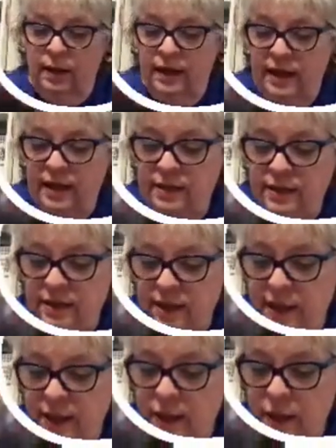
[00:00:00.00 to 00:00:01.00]
in
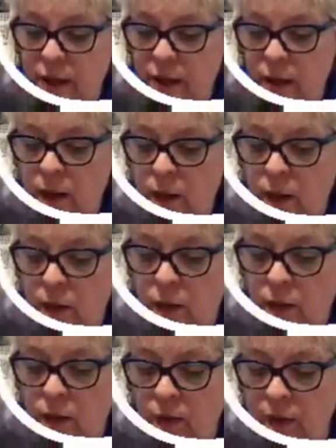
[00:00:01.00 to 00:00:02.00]
the...
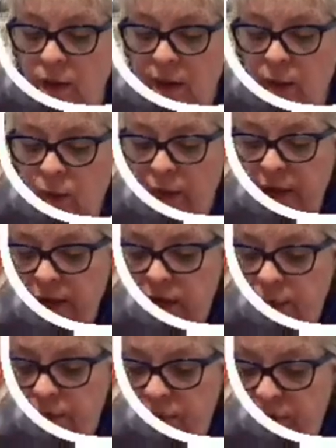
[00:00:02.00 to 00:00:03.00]
I wanted to
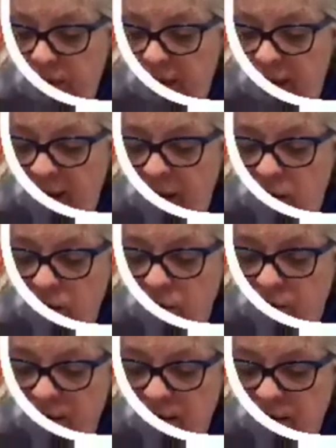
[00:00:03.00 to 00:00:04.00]
put, and I know
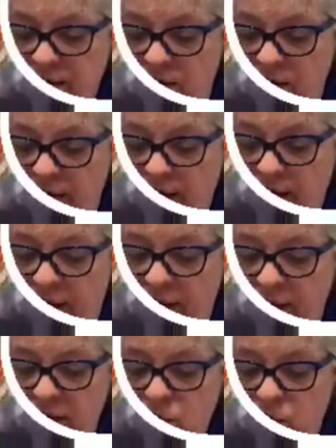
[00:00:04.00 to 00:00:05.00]
Teresa's going to giggle at
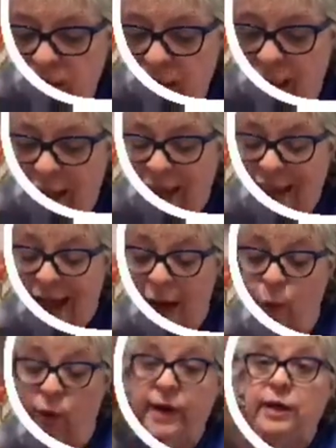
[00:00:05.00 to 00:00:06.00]
this one, I
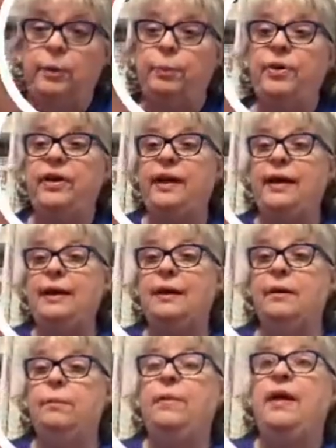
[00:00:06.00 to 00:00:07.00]
wanted to put
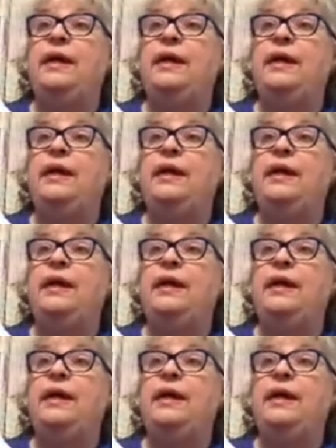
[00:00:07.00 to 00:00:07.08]
him